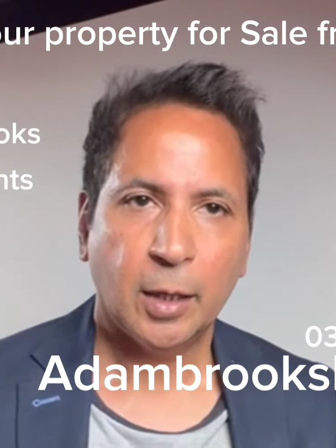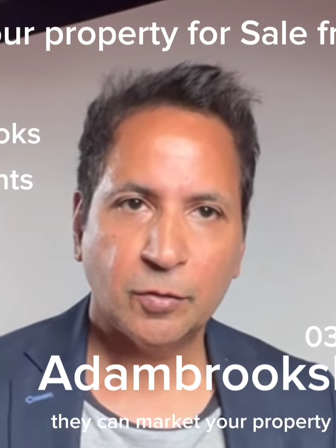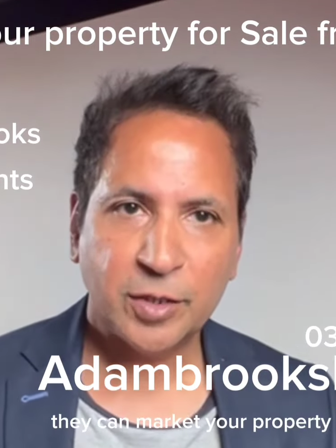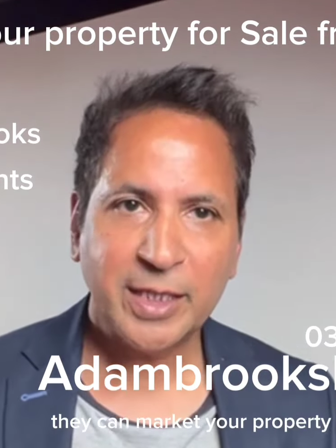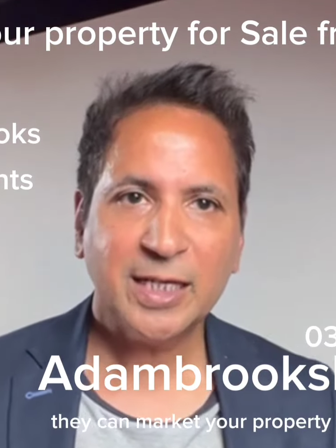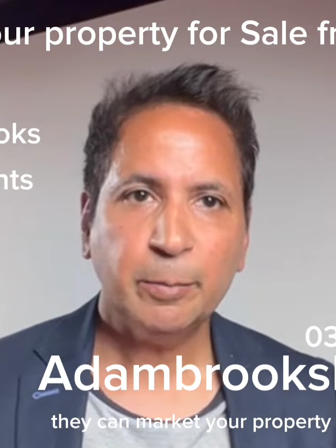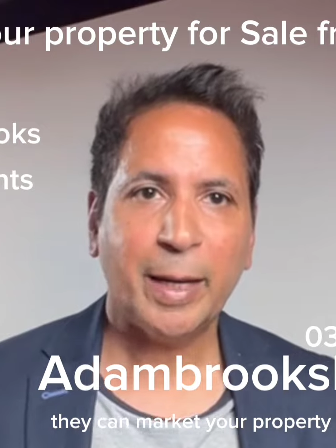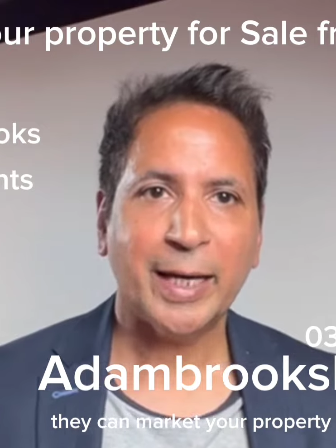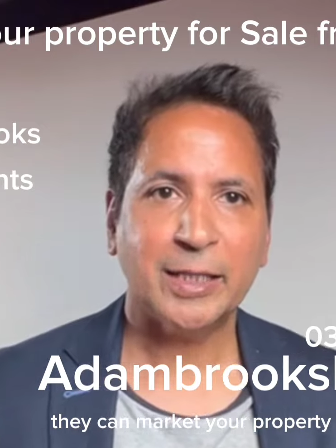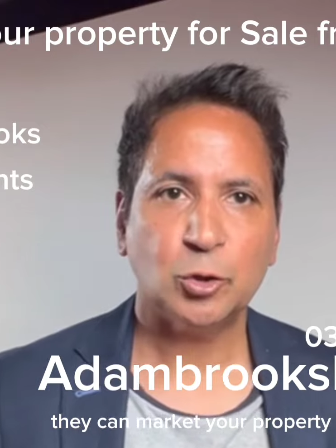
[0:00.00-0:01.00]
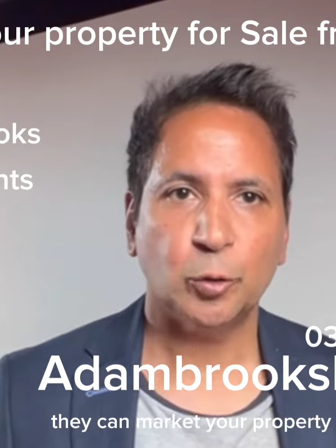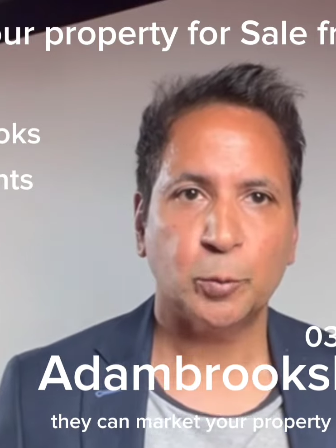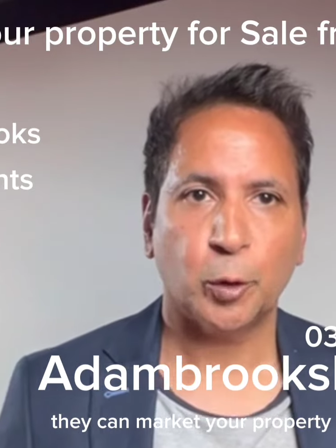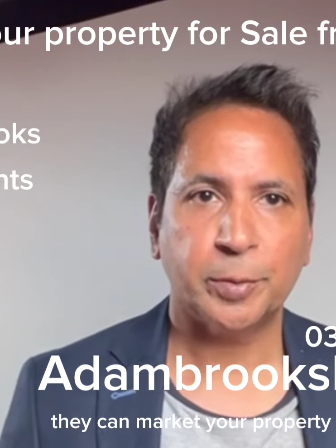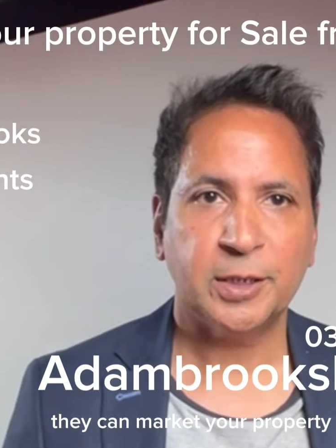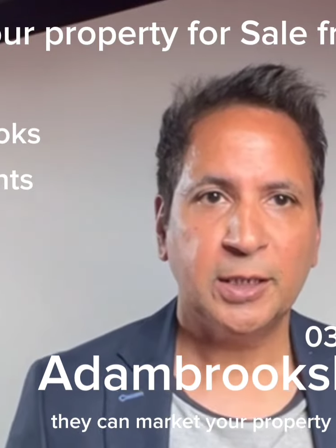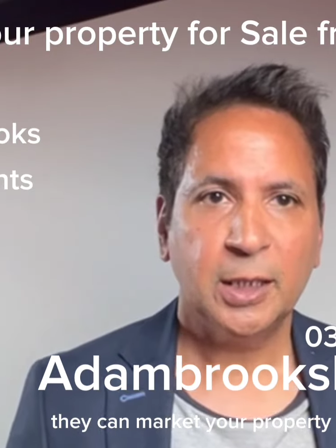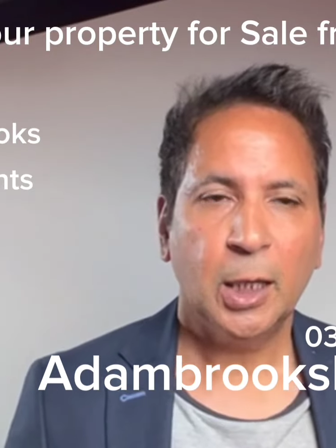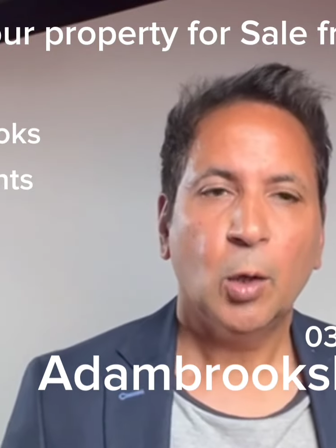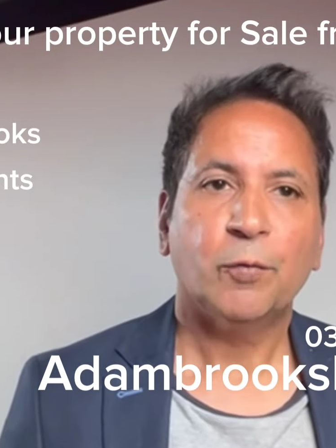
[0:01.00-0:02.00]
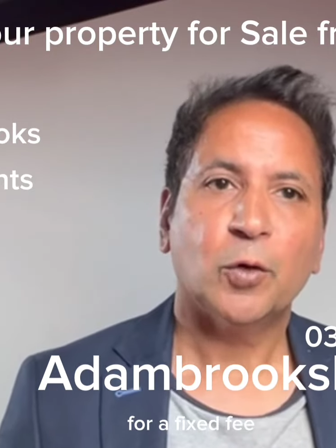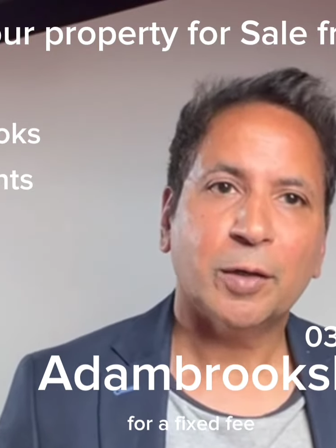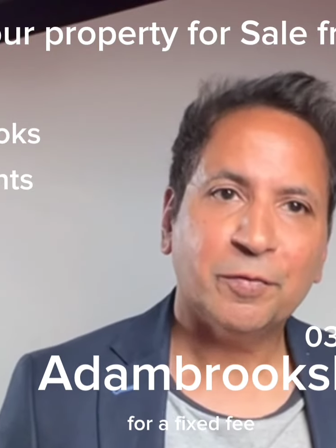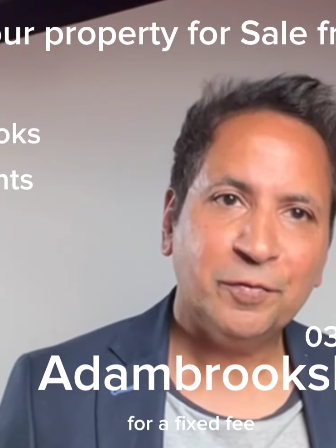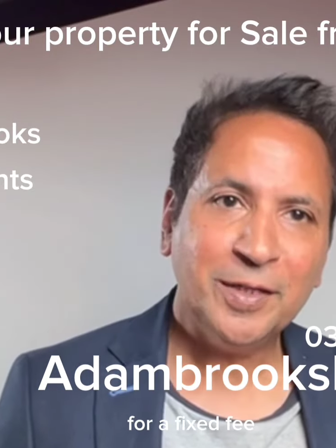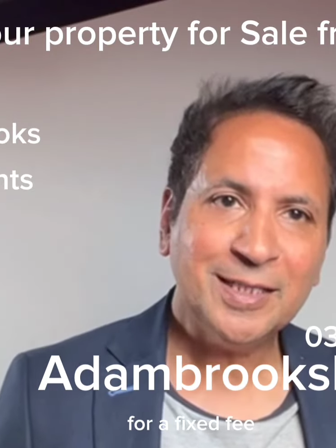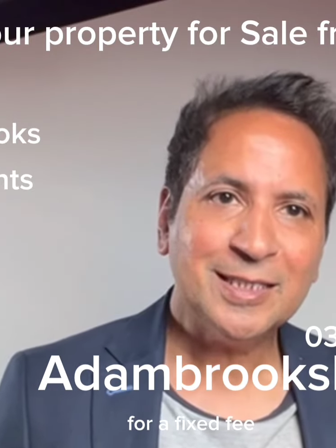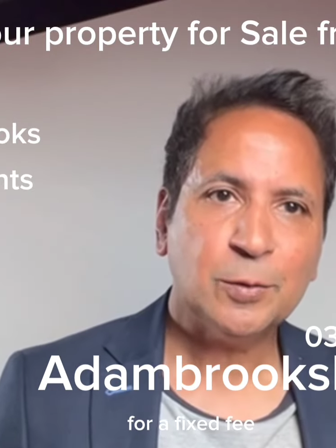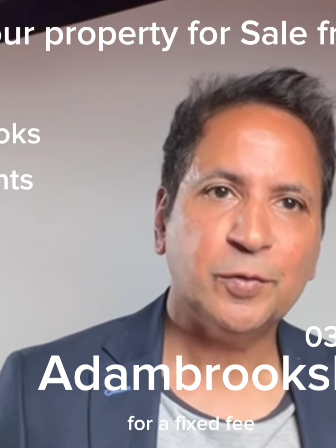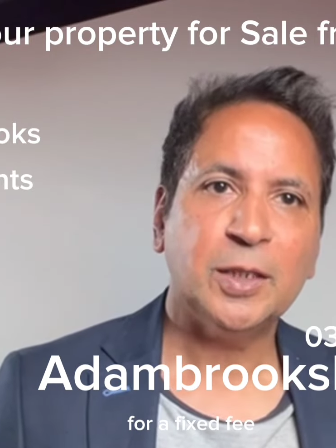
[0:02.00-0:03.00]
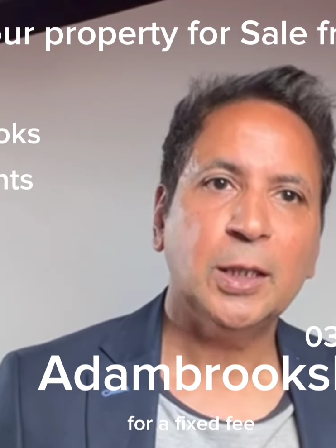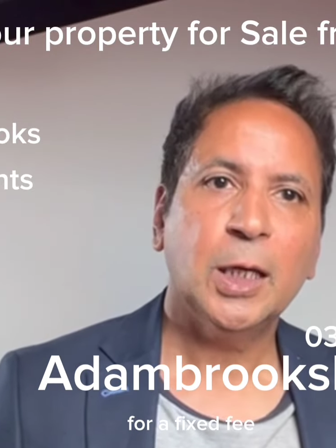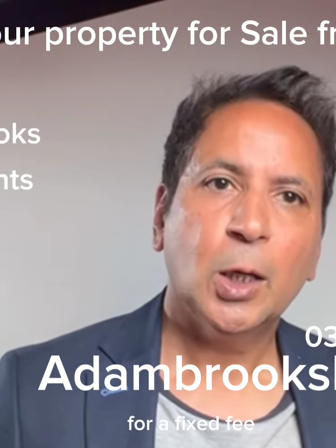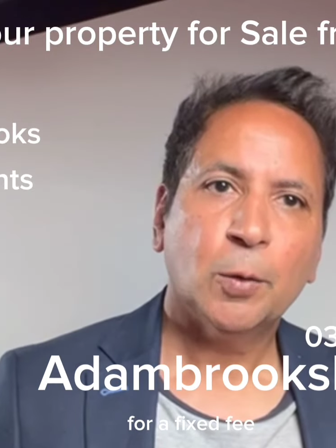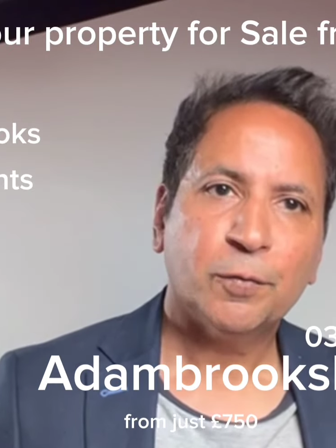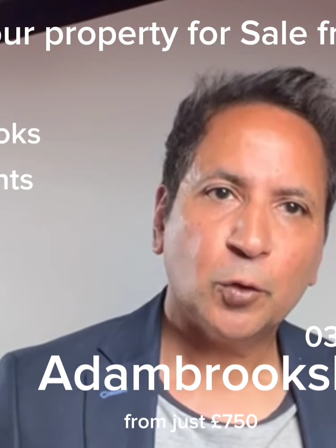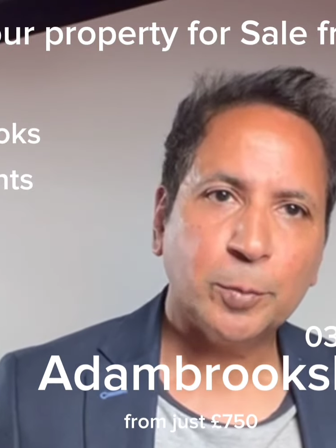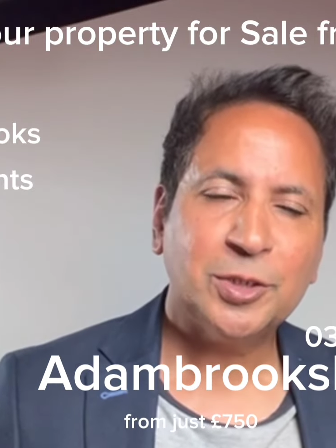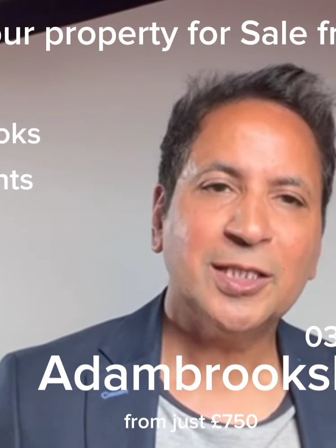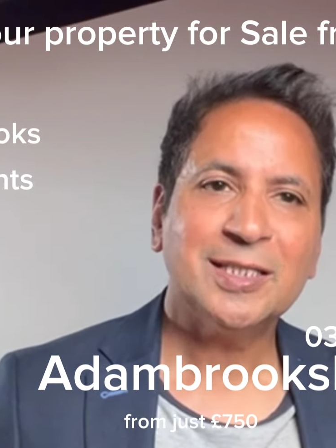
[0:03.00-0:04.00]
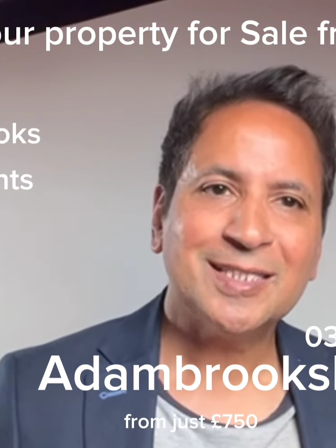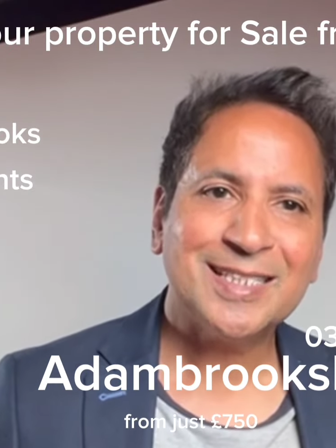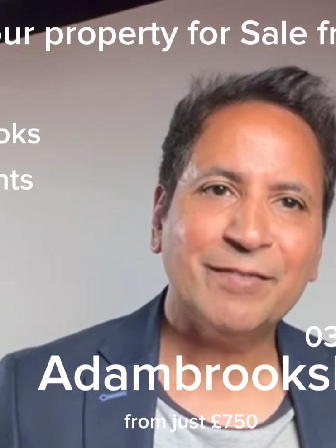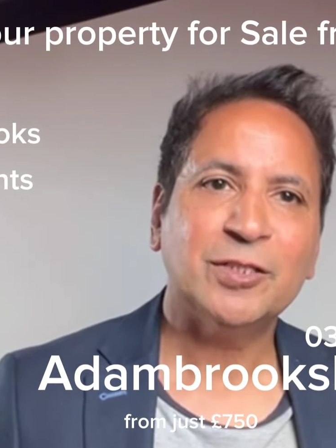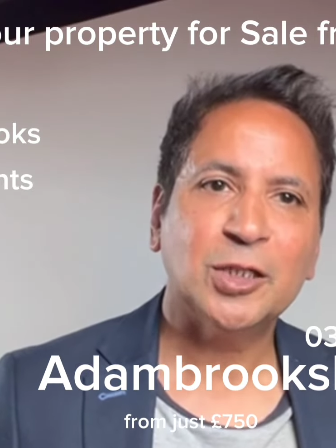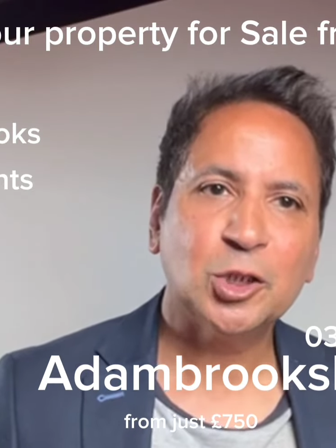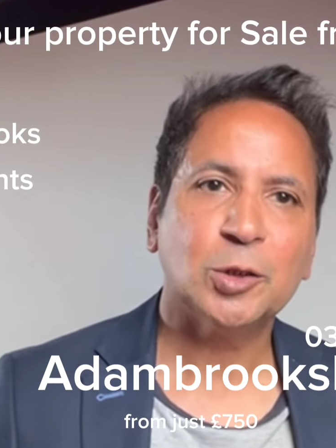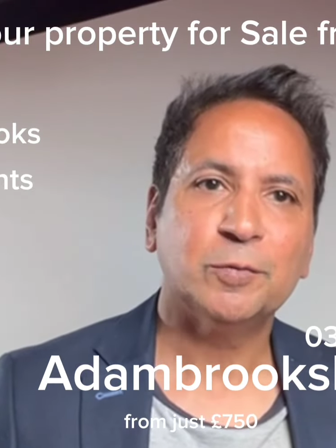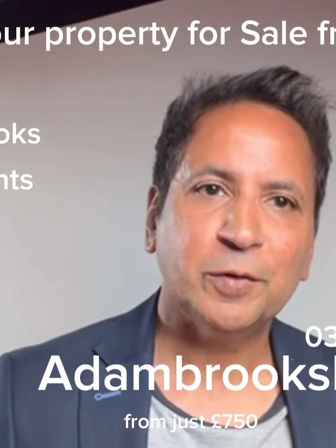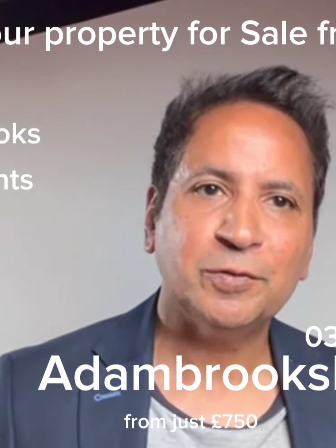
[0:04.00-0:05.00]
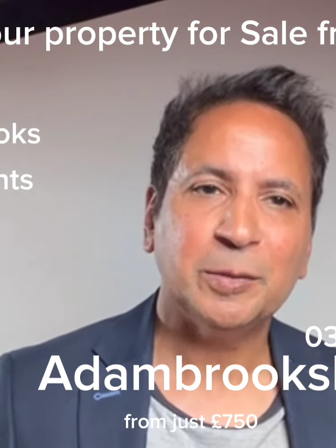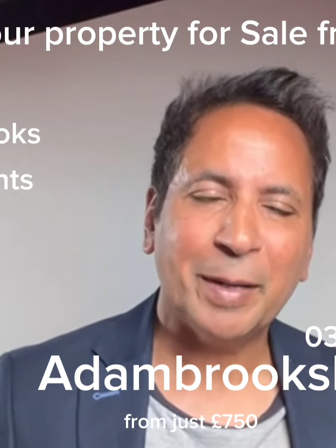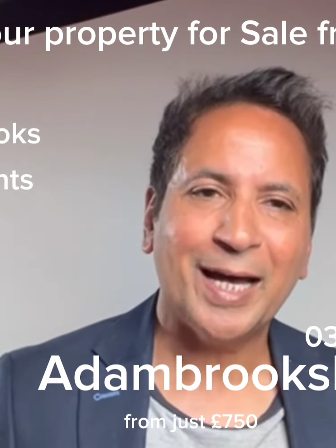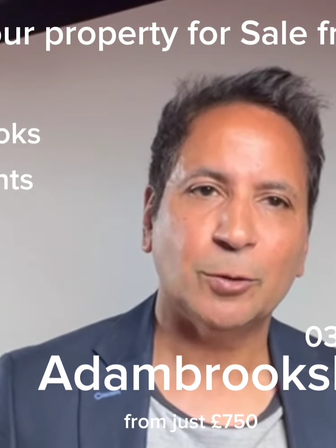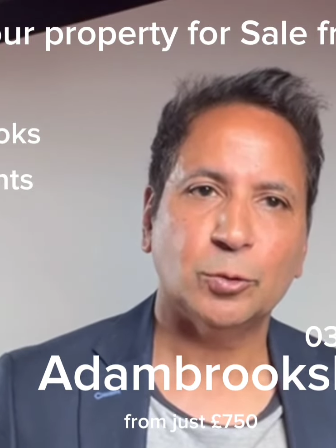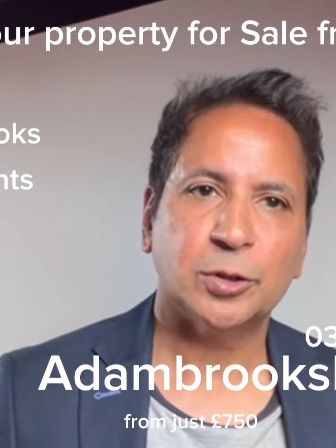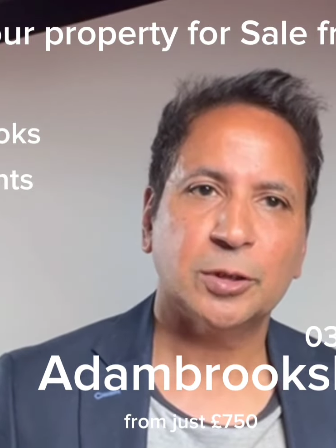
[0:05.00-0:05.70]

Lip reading: They can market your property for a fixed fee from just £750.